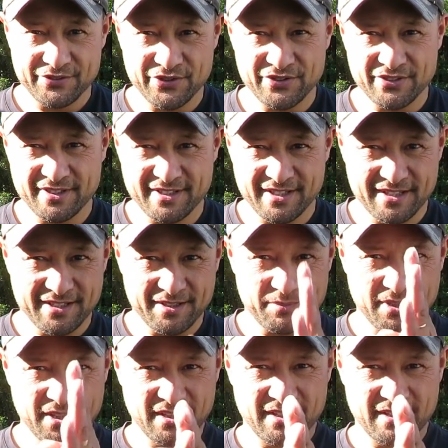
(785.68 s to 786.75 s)
soon as I say
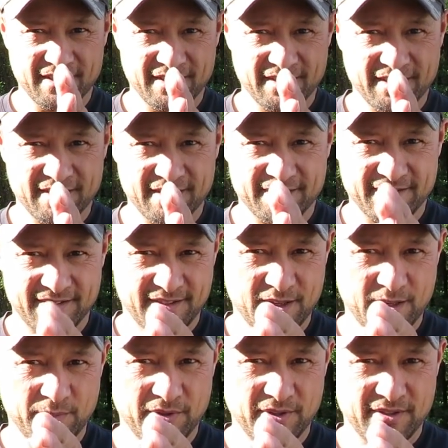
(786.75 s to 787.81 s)
something, the
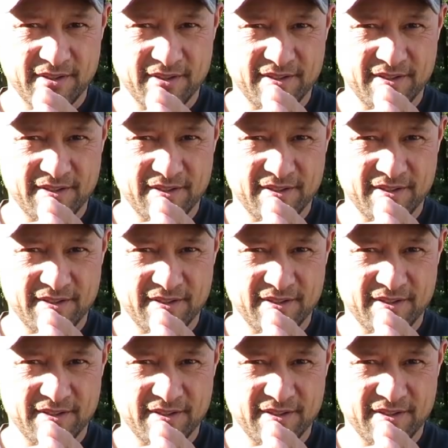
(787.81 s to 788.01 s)
camera,